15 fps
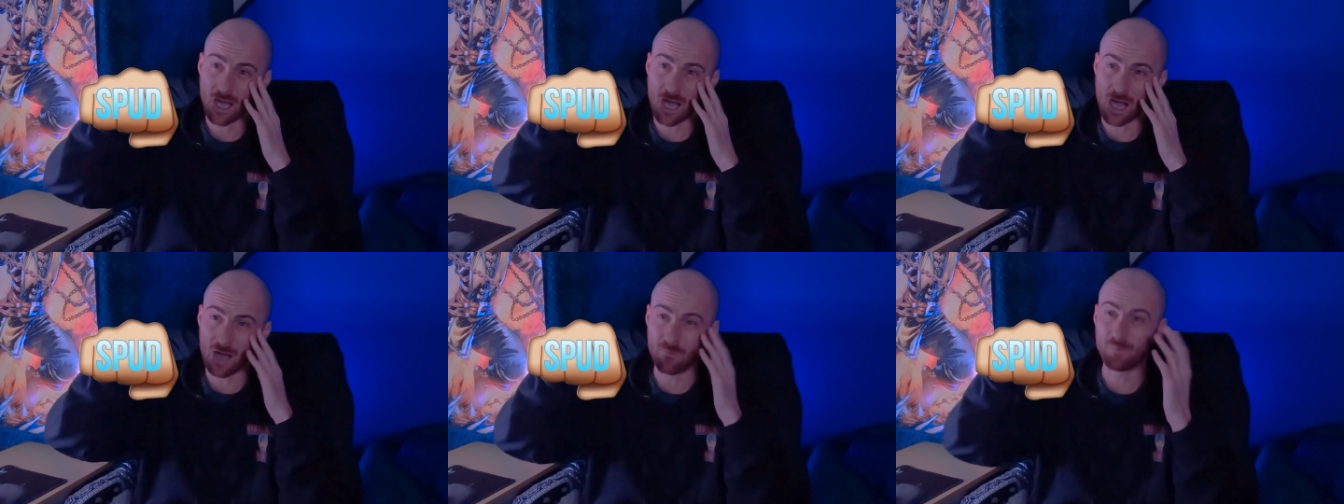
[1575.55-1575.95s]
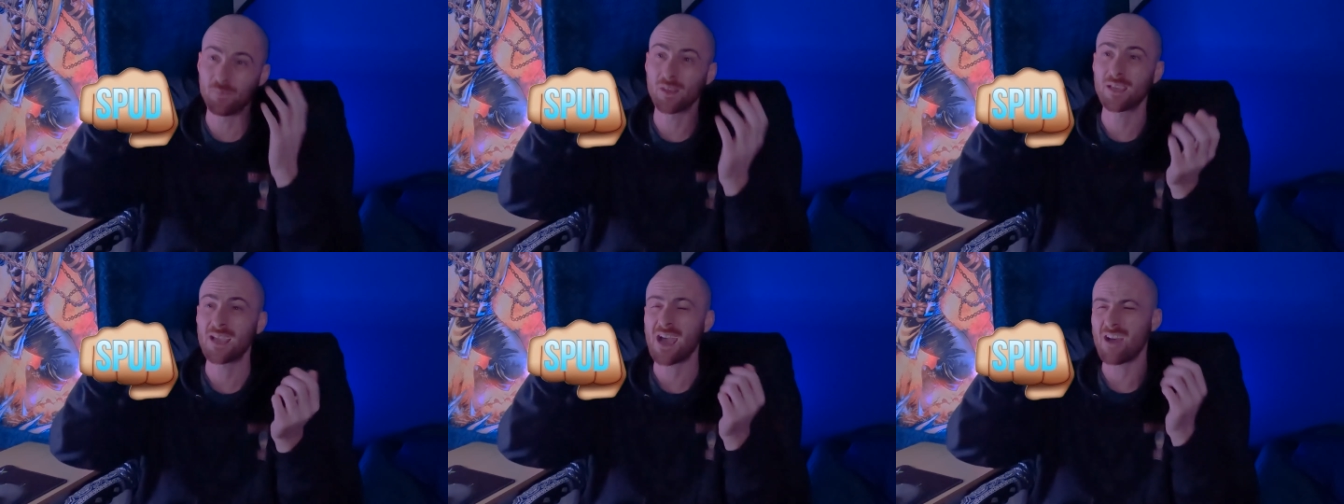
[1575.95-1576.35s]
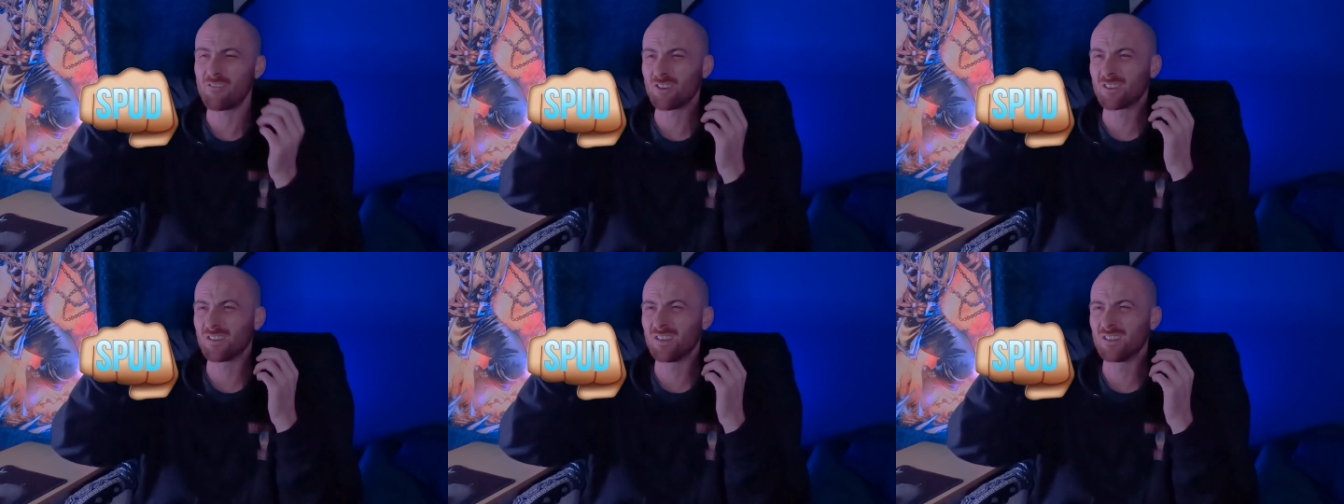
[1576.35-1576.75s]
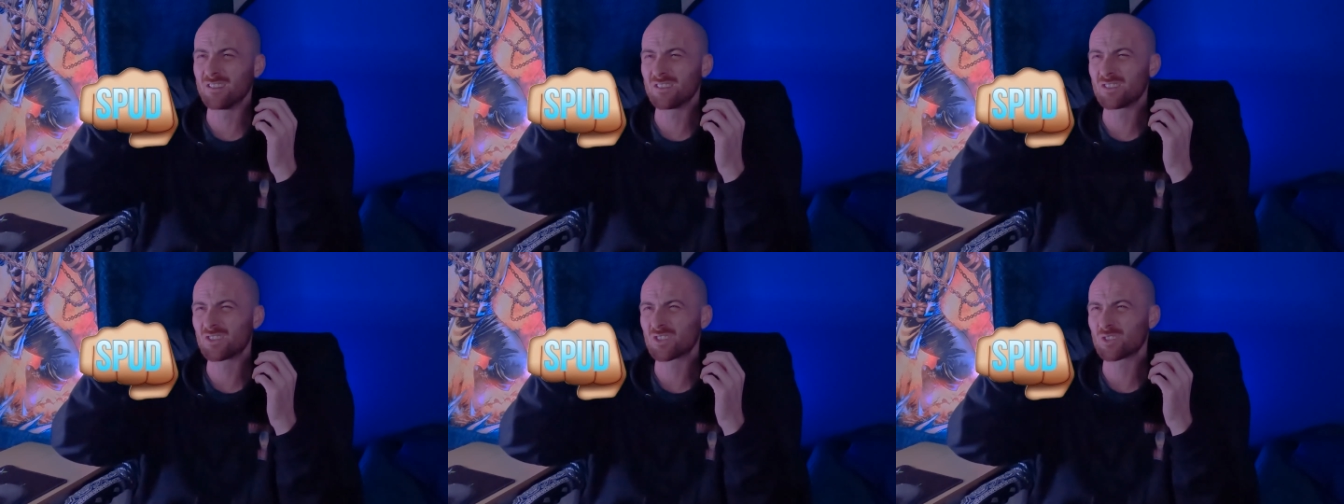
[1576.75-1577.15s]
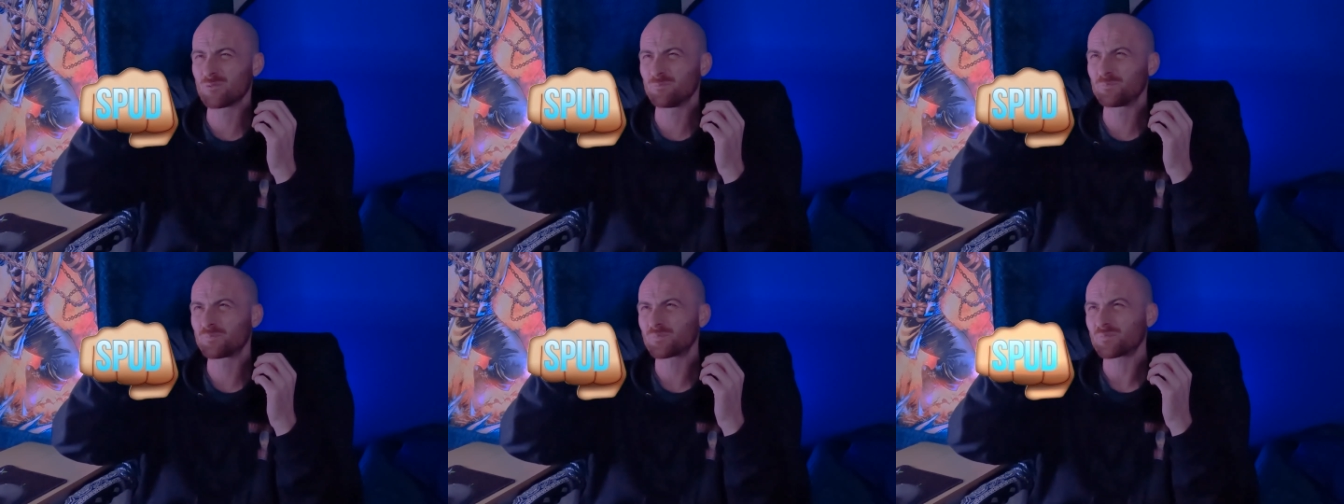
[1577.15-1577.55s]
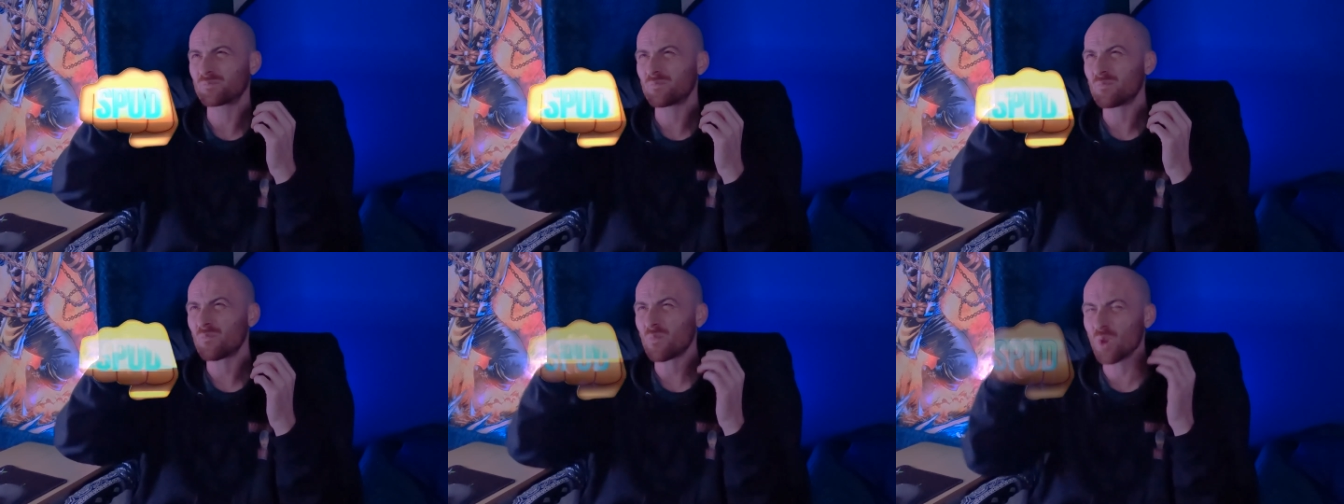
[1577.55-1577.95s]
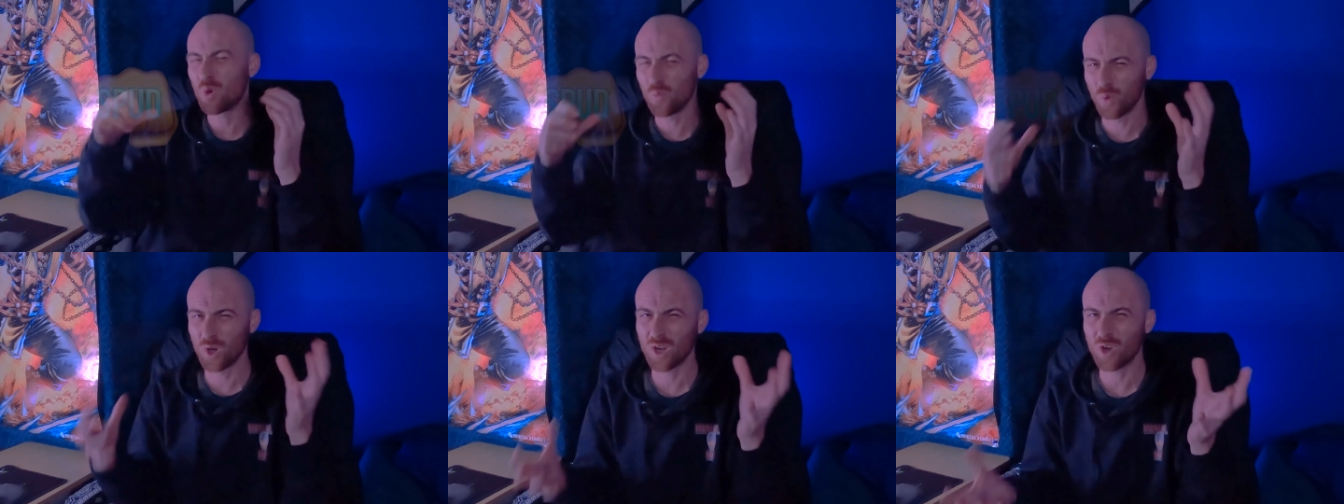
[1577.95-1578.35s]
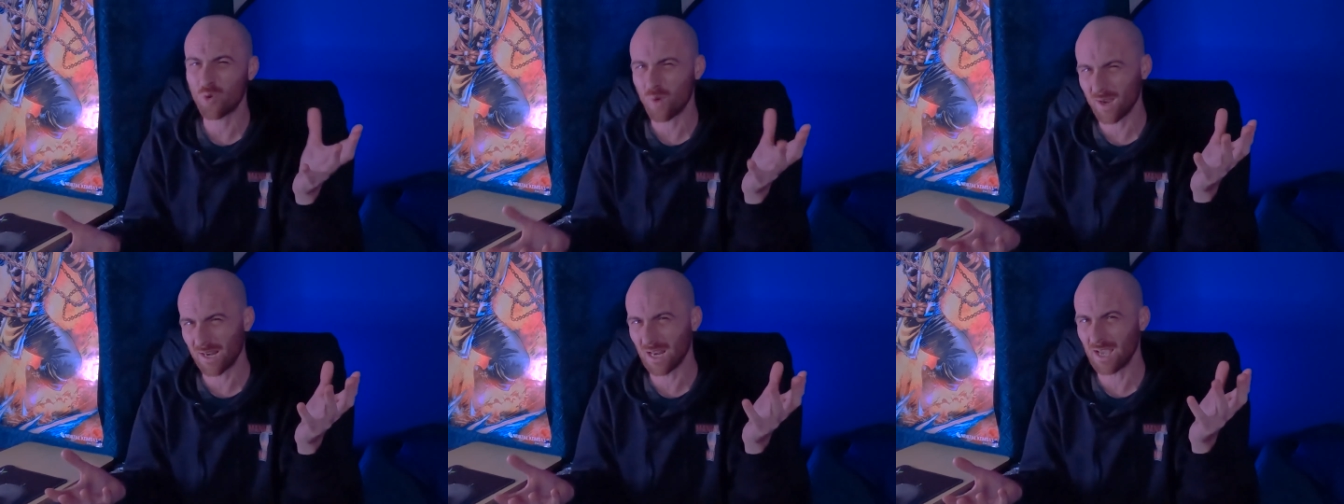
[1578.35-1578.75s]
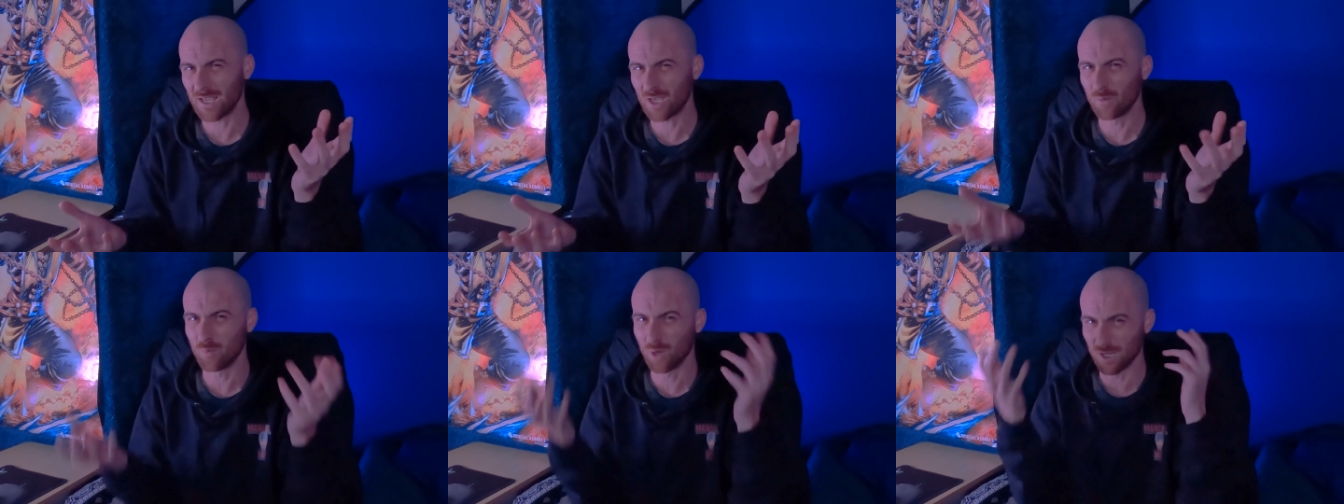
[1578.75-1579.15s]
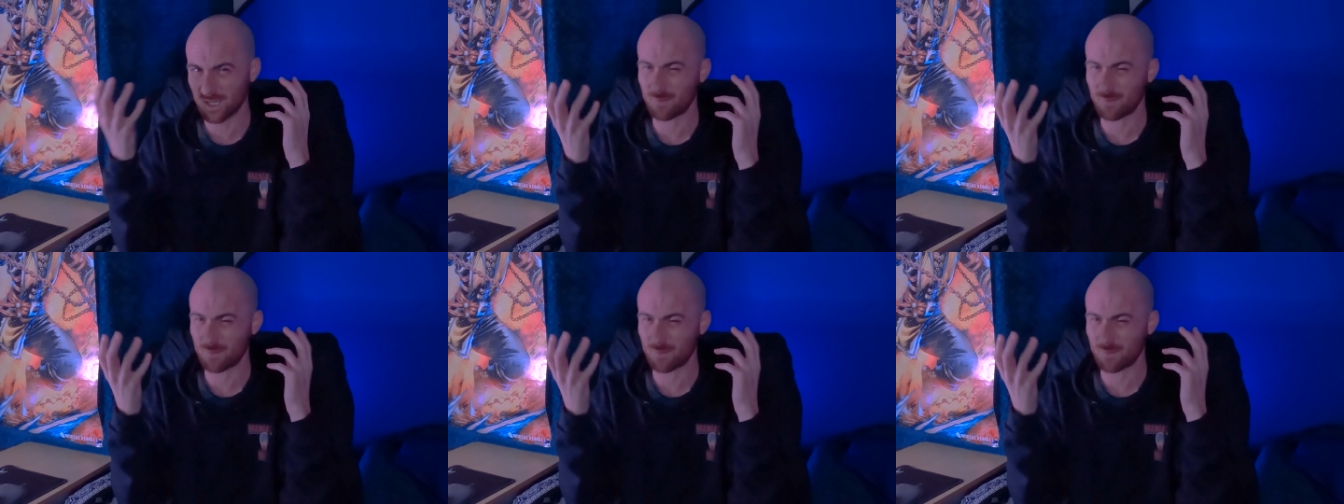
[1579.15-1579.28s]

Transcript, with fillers: Um, the characters were quite likable,